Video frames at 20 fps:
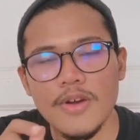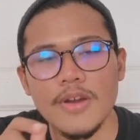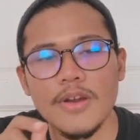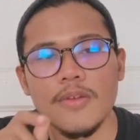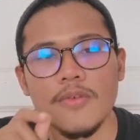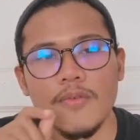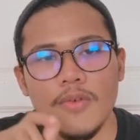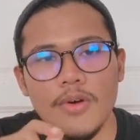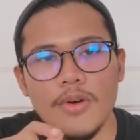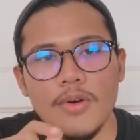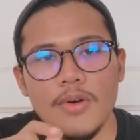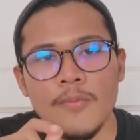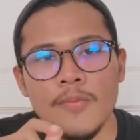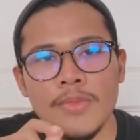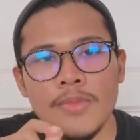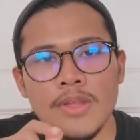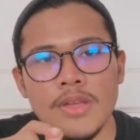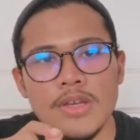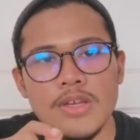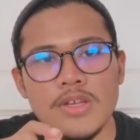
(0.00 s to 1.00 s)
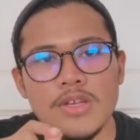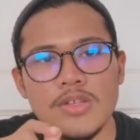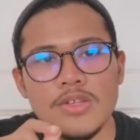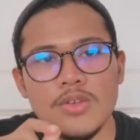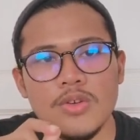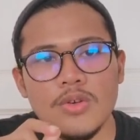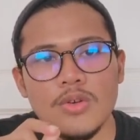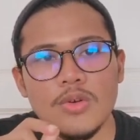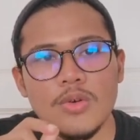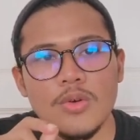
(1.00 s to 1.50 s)
the 4.
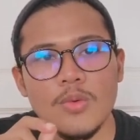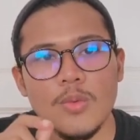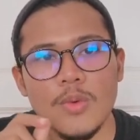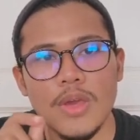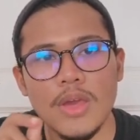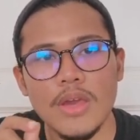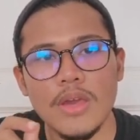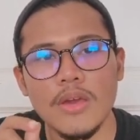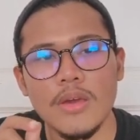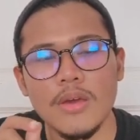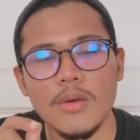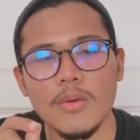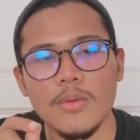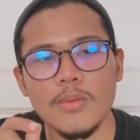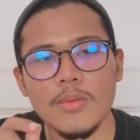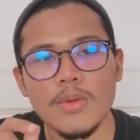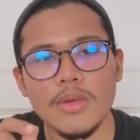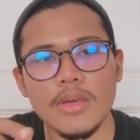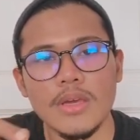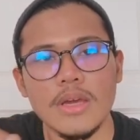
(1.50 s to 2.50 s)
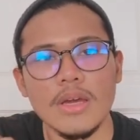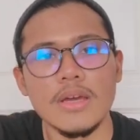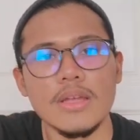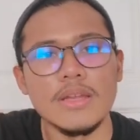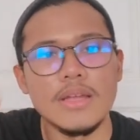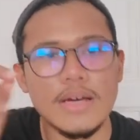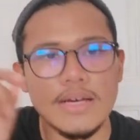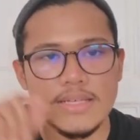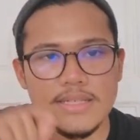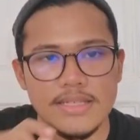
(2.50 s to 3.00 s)
So we got
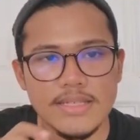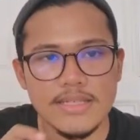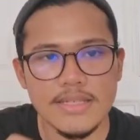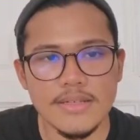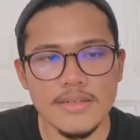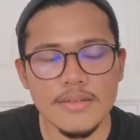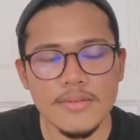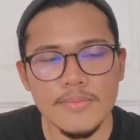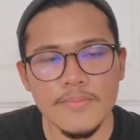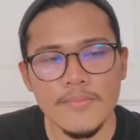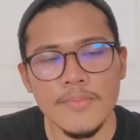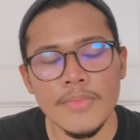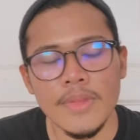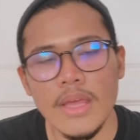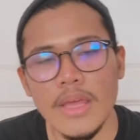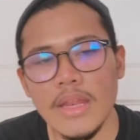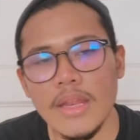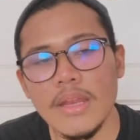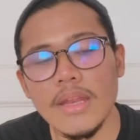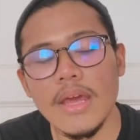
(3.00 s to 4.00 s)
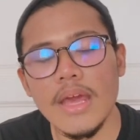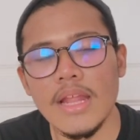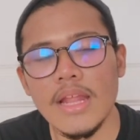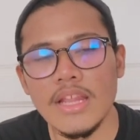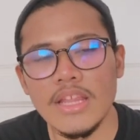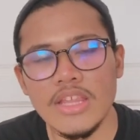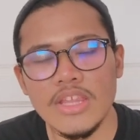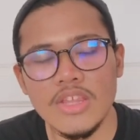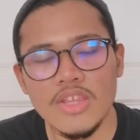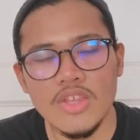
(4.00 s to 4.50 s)
the answer. And the
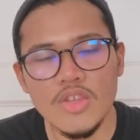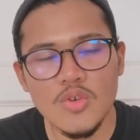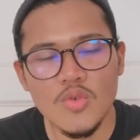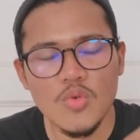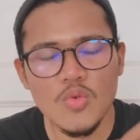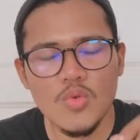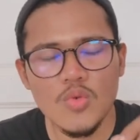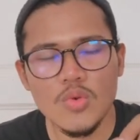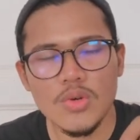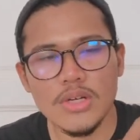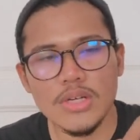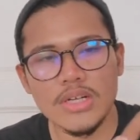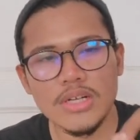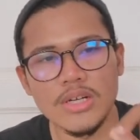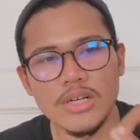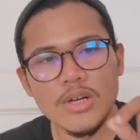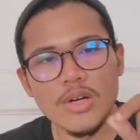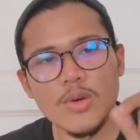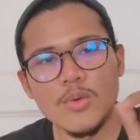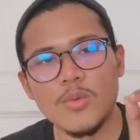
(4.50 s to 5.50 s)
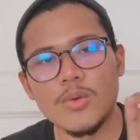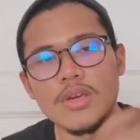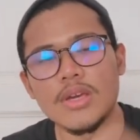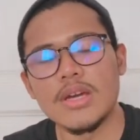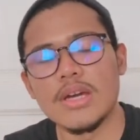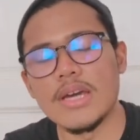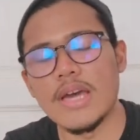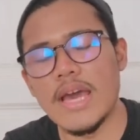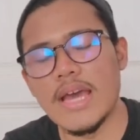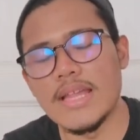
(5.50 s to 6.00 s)
LQ we
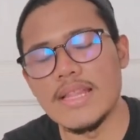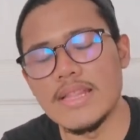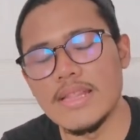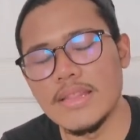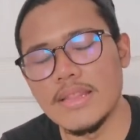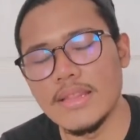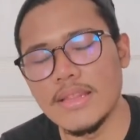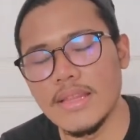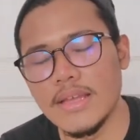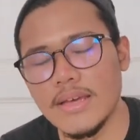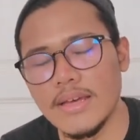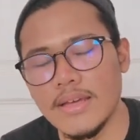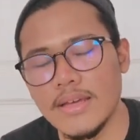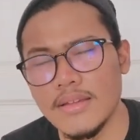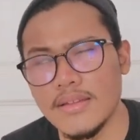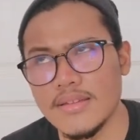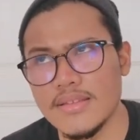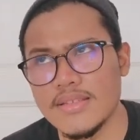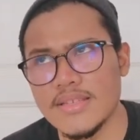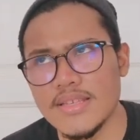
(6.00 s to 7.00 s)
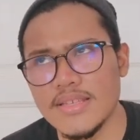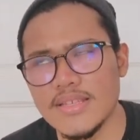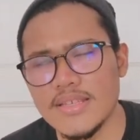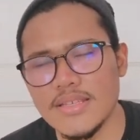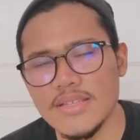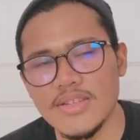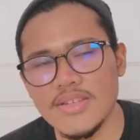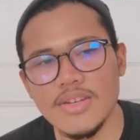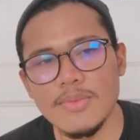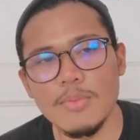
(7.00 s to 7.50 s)
got
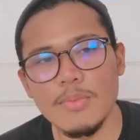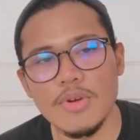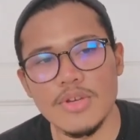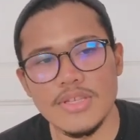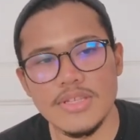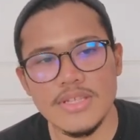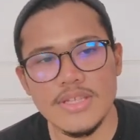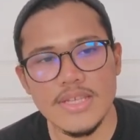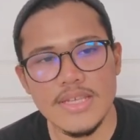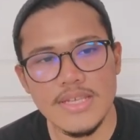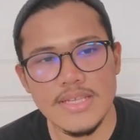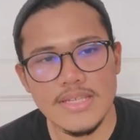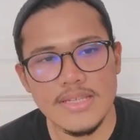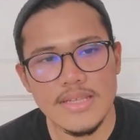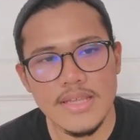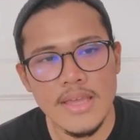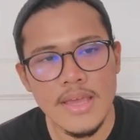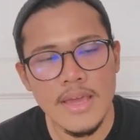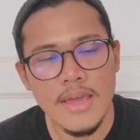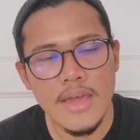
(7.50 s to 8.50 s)
63.6